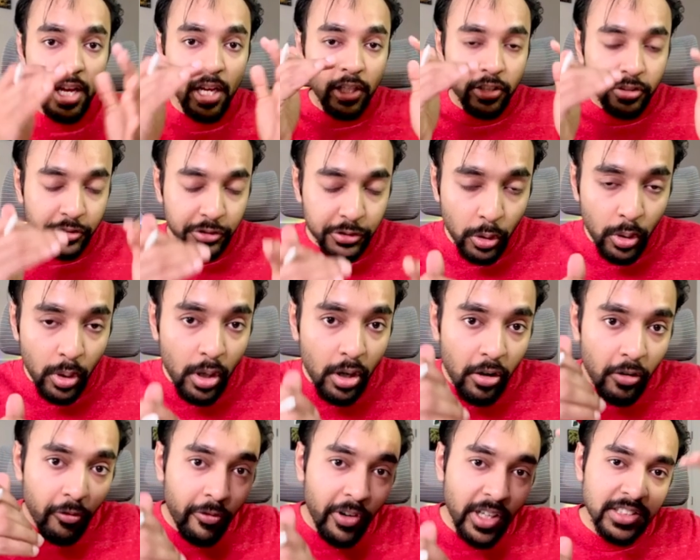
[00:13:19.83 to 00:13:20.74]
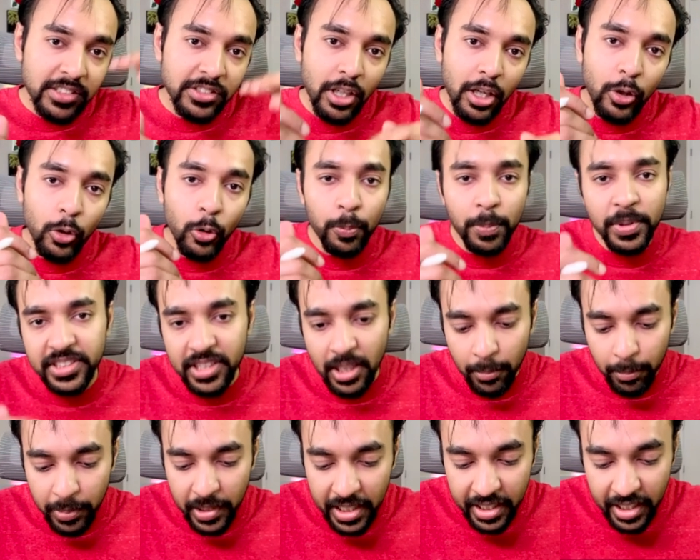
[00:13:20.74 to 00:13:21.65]
So once your loop is
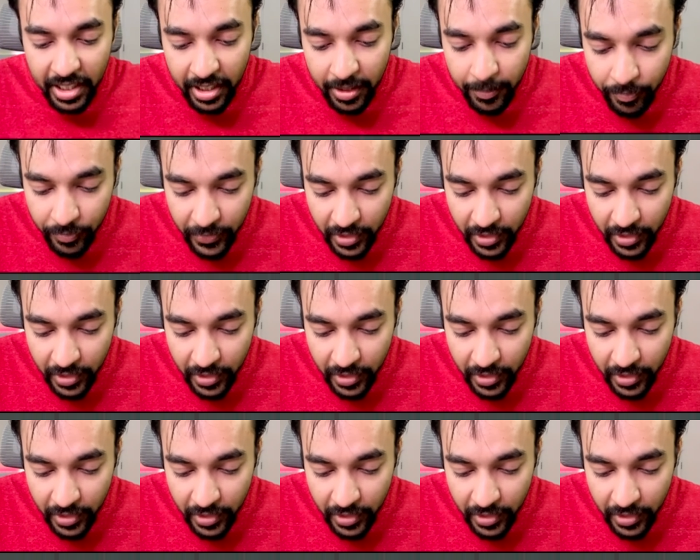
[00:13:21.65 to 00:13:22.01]
completed,